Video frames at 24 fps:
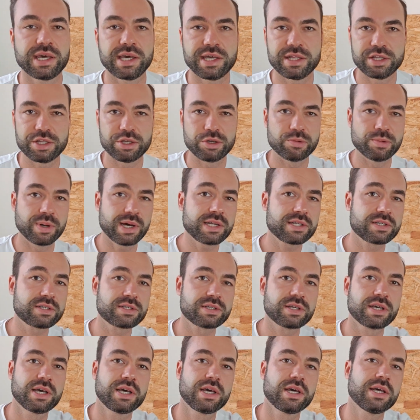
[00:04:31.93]
In the
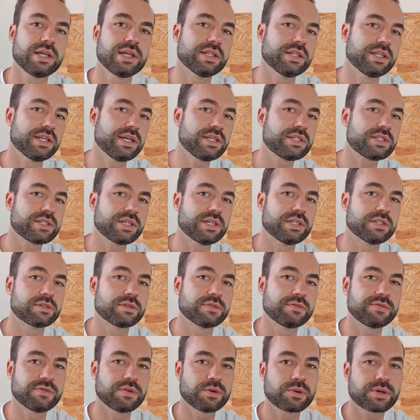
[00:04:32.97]
US, this is
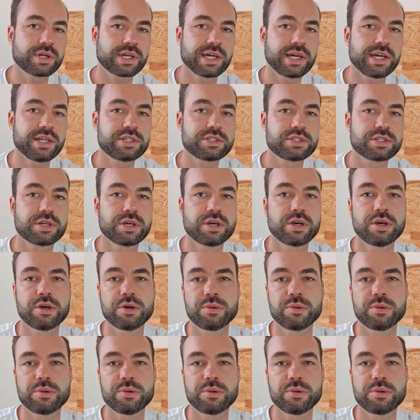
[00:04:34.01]
4 gauge